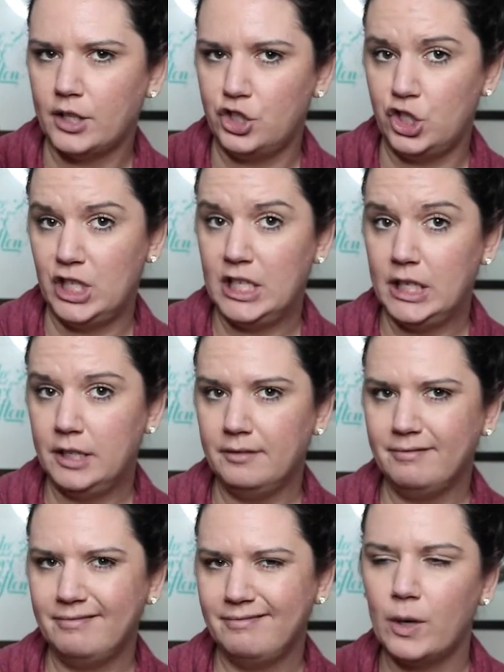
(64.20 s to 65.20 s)
a
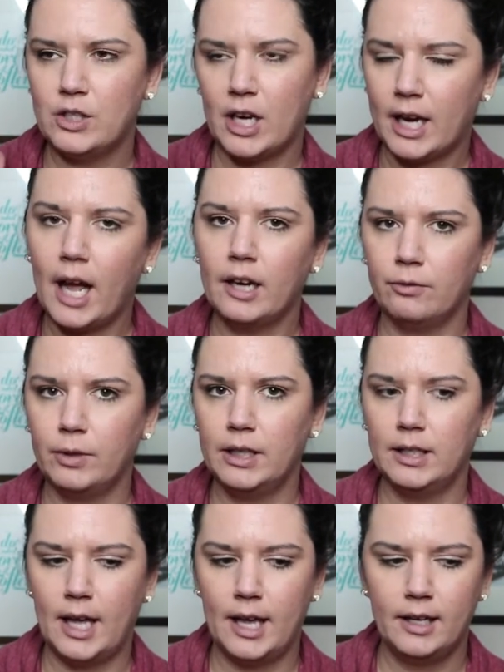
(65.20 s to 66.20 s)
jean, which I kind of
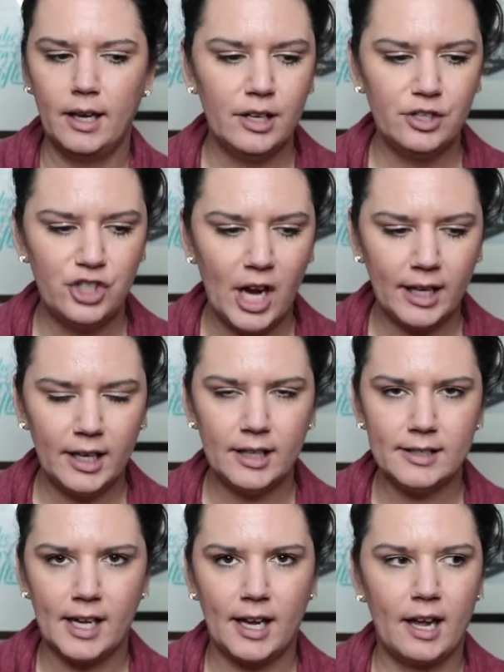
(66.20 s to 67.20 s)
really like. Because
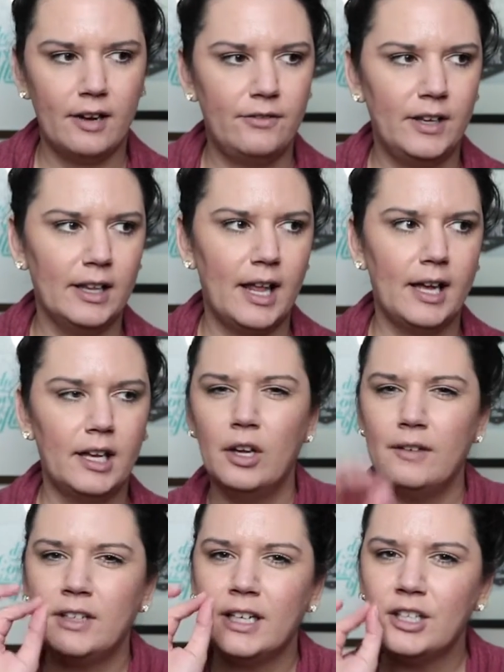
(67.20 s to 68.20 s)
jeggings, I kind of feel like you
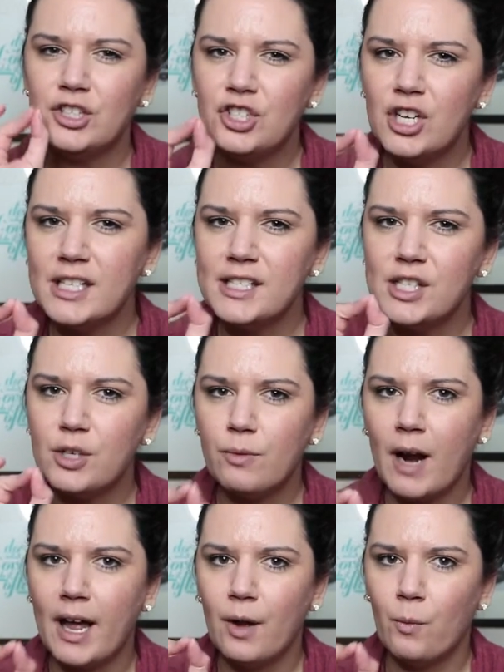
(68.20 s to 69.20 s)
have to get just the
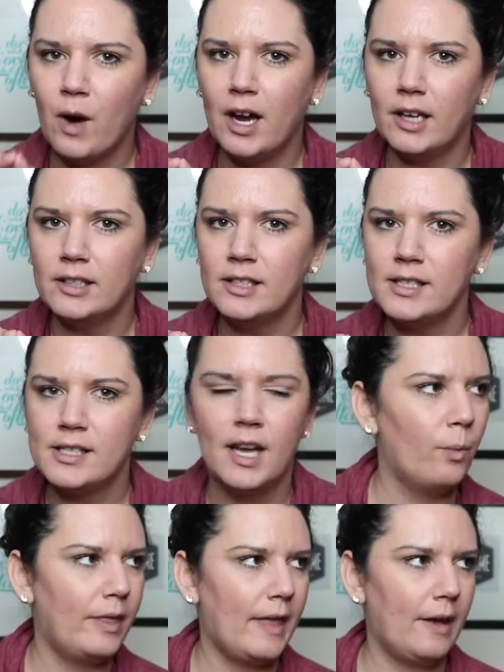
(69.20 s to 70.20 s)
right ones
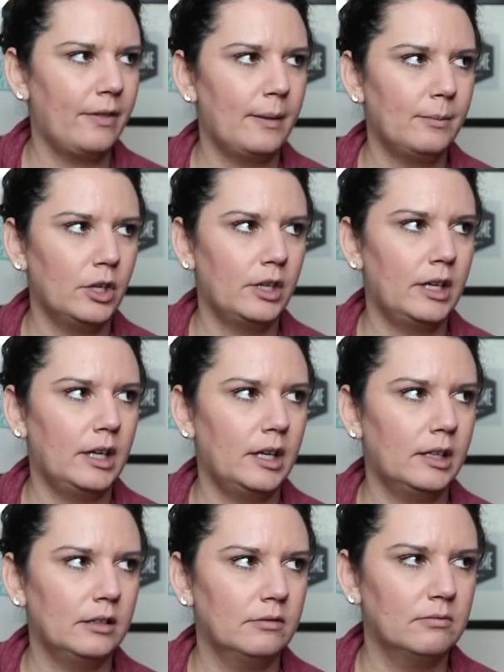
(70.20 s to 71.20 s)
without them
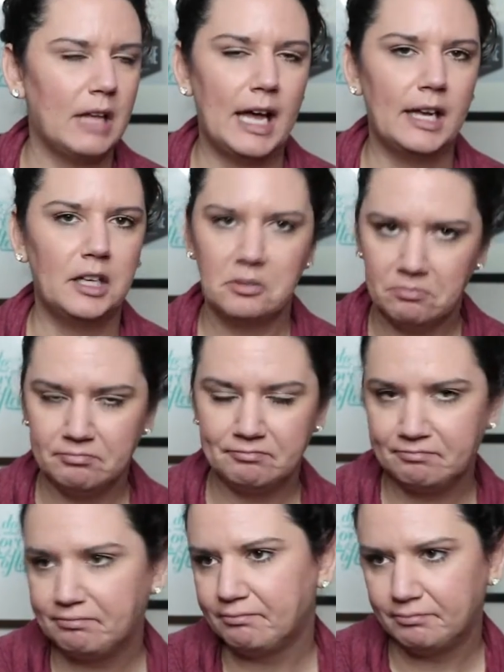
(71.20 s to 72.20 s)
looking like
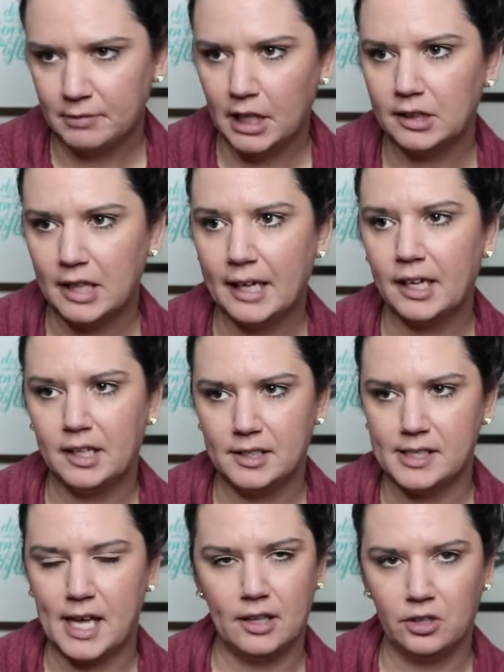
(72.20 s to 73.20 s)

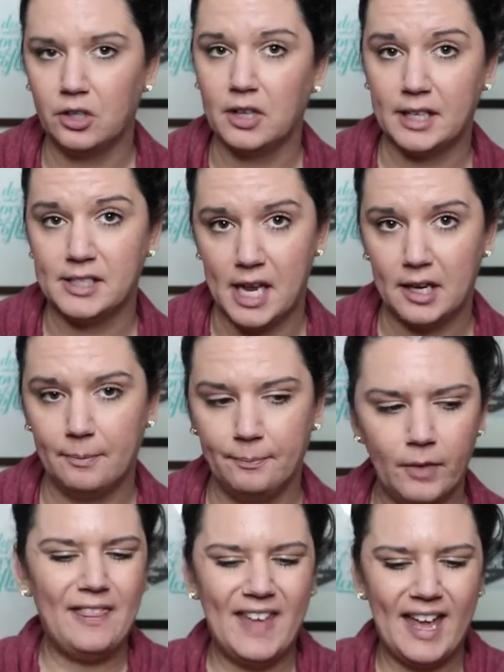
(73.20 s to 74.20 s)
leggings that look like
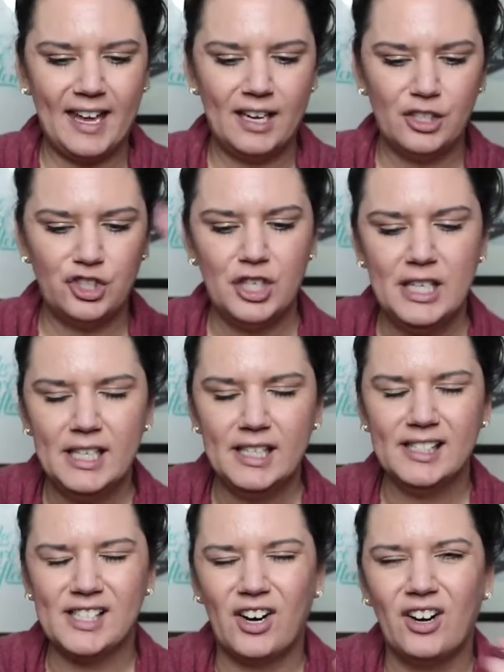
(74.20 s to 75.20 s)
denim. And then
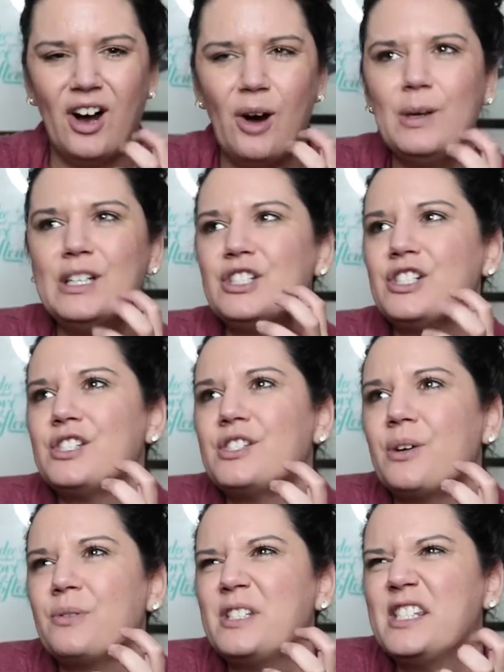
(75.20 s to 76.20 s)
jeans are always just
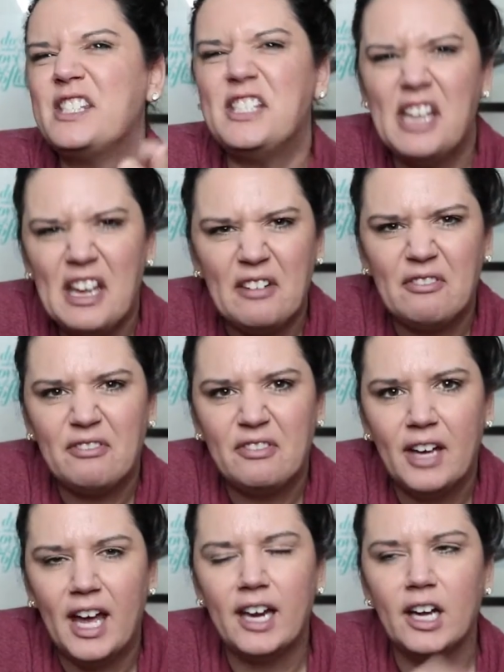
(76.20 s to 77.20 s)
so
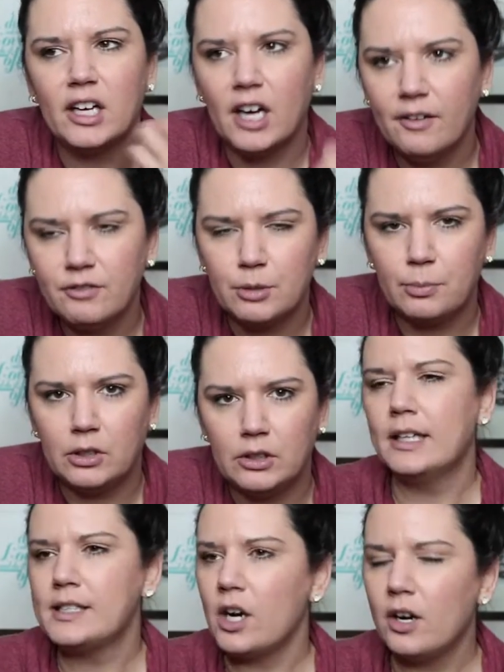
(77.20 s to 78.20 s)
stiff and
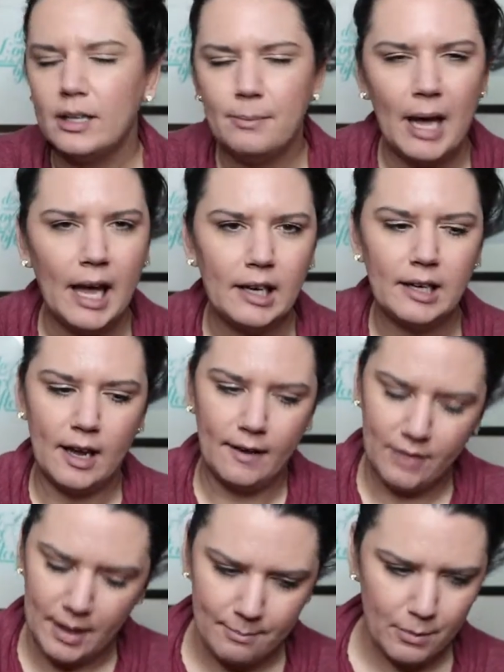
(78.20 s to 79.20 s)
uncomfortable. It's already bad
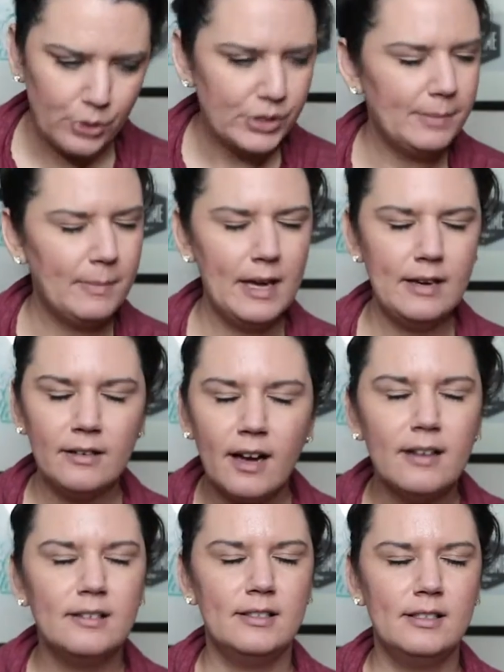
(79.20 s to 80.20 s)
enough that most of mine are
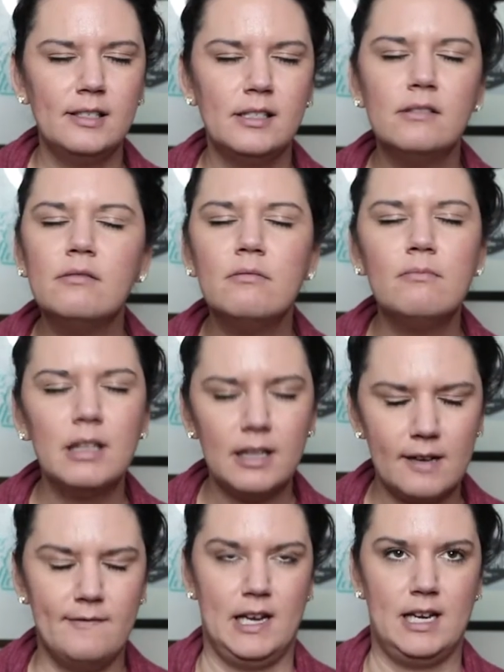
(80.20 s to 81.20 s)
cutting into my
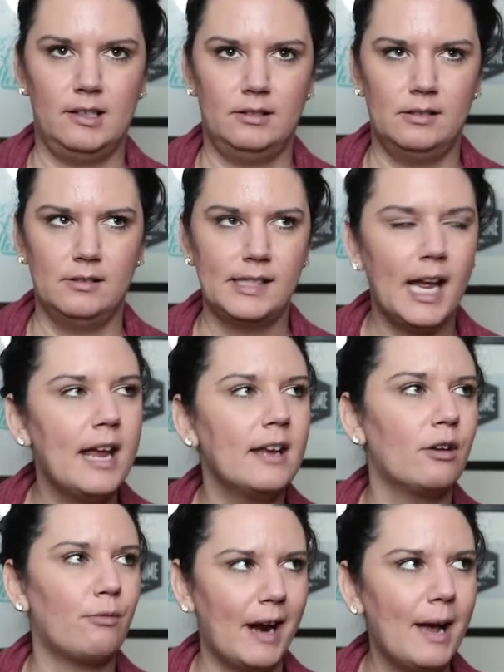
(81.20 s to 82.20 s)
love handles
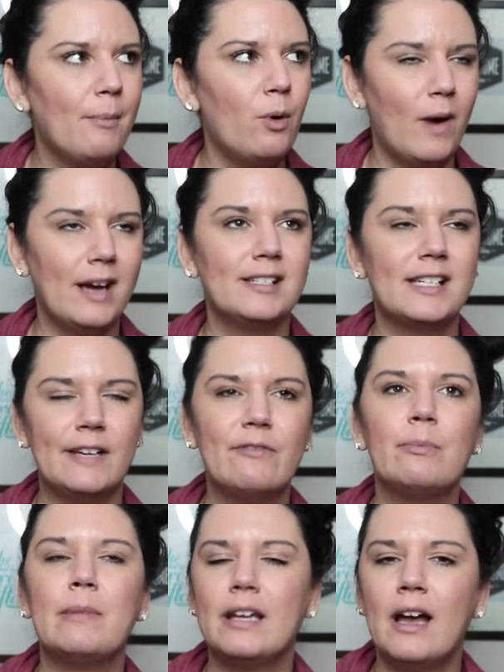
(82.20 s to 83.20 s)
and around my waist,
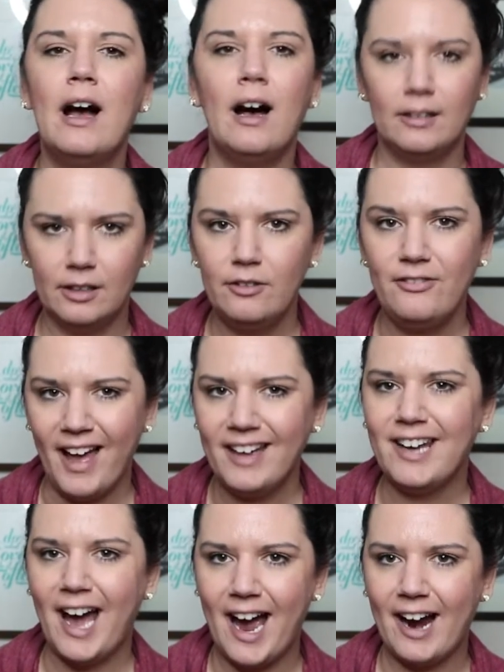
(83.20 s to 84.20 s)
giving me a little
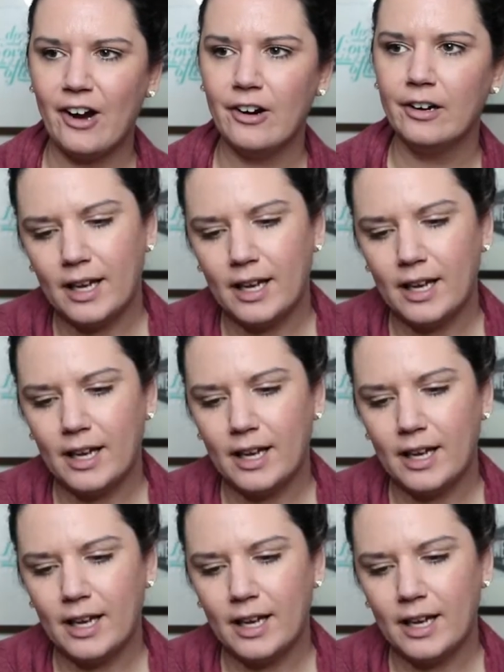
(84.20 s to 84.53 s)
fat tire.